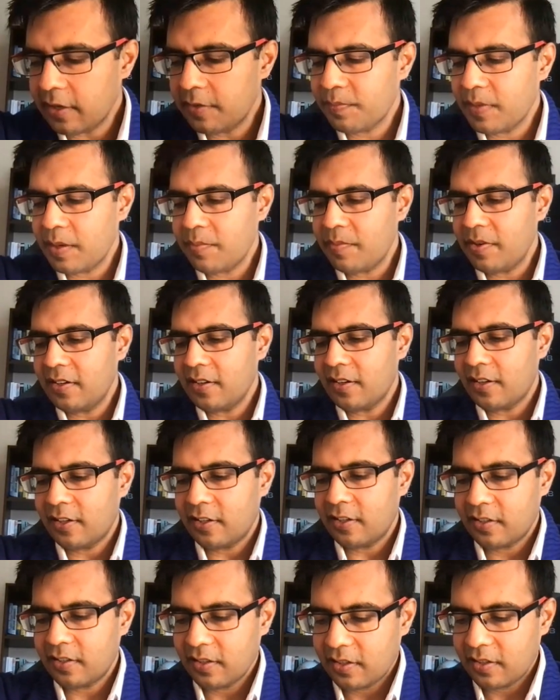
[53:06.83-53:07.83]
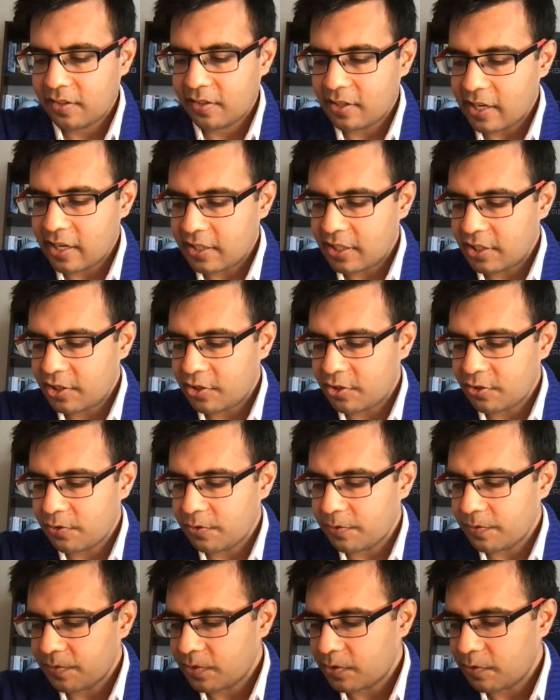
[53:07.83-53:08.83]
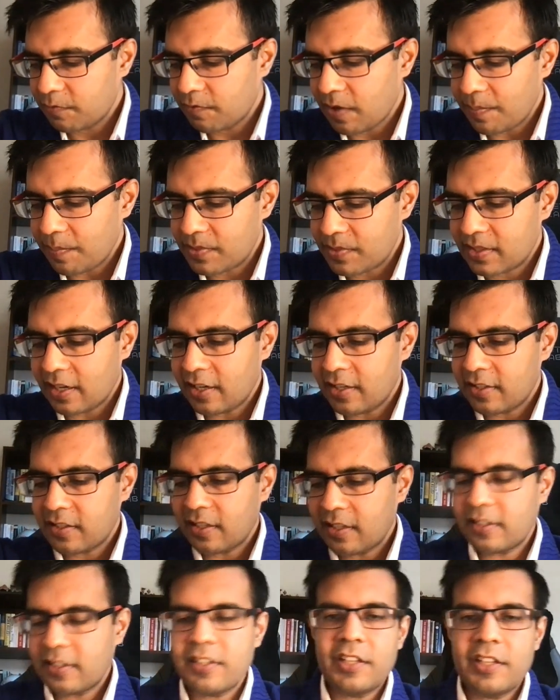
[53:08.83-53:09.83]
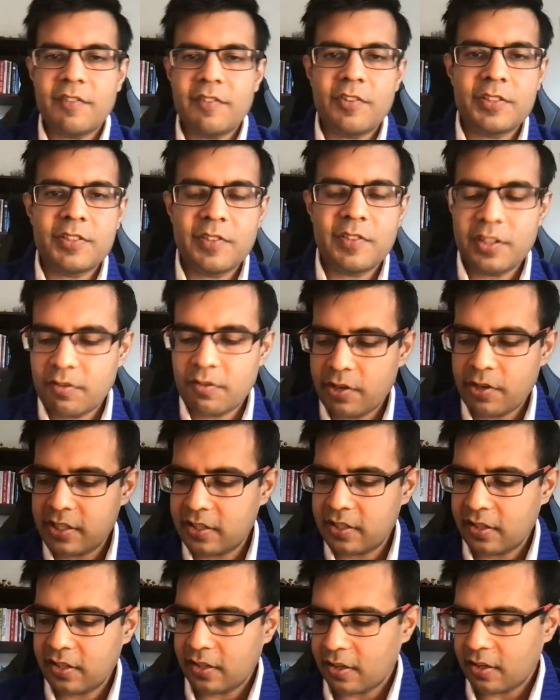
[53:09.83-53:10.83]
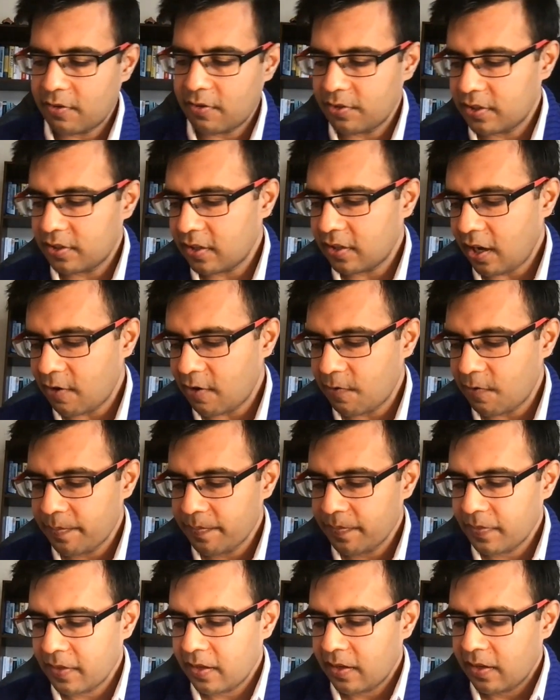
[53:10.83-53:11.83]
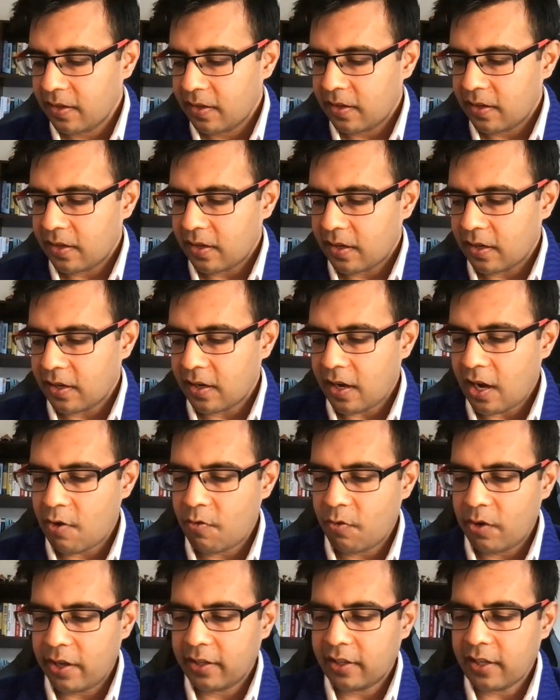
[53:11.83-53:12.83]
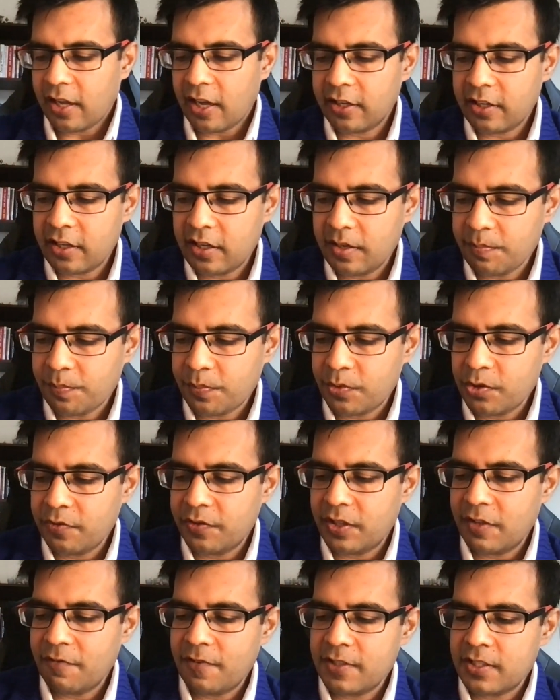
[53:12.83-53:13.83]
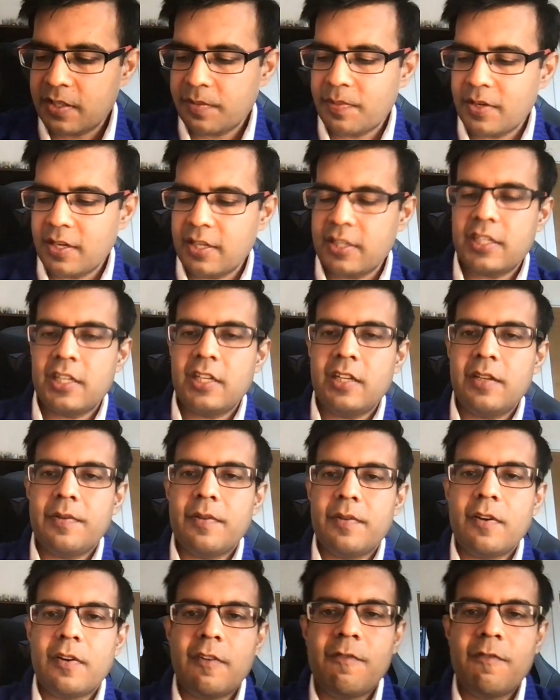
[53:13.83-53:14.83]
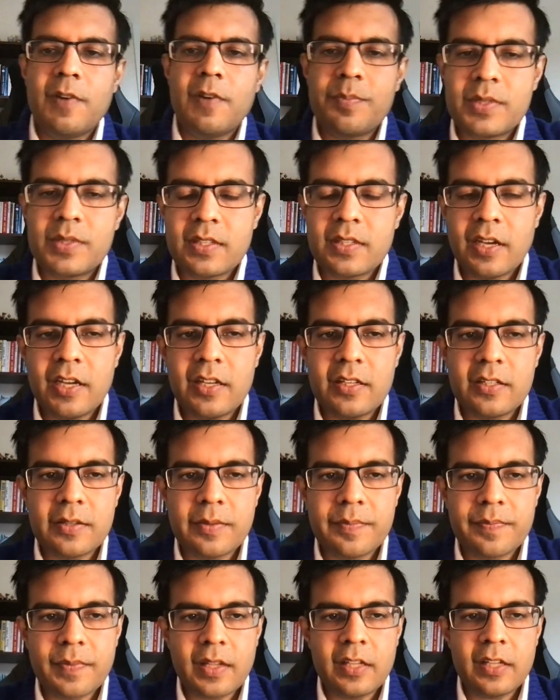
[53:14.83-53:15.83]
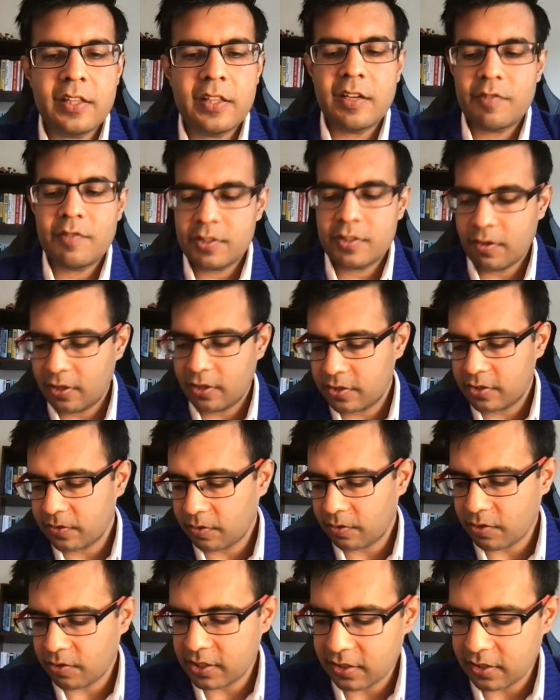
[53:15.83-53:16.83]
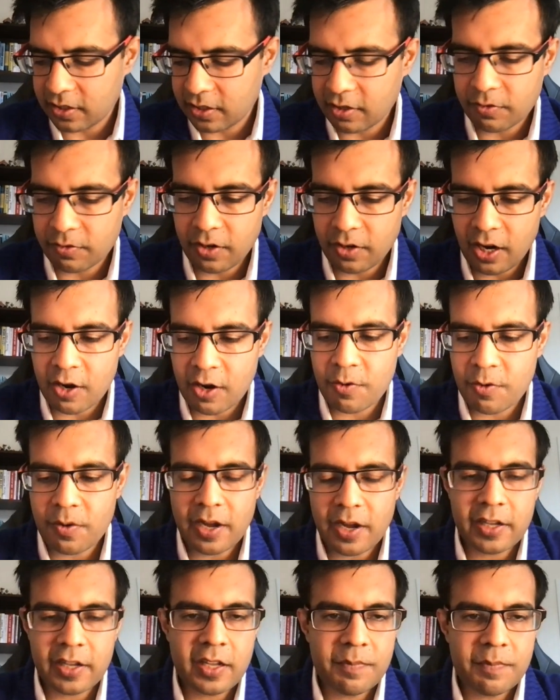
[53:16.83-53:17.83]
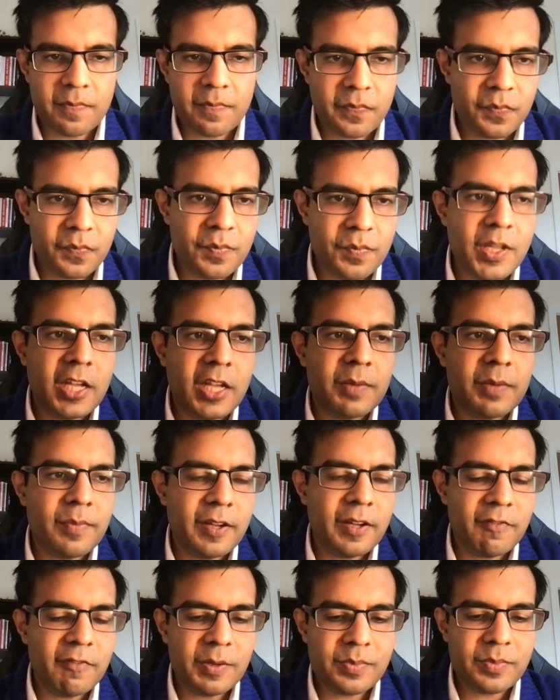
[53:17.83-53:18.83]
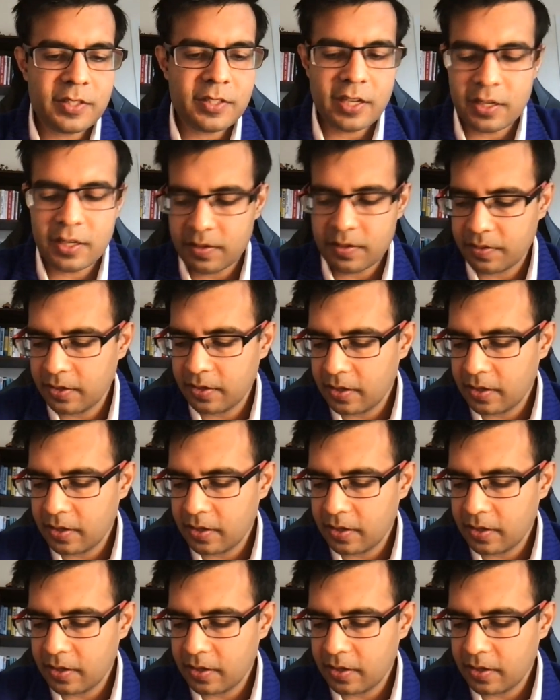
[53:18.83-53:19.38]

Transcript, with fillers: and maybe uh, related to, to websites, I think there was one question around how uh, how I can improve the visibility of website. And there was also a question around how I can make my website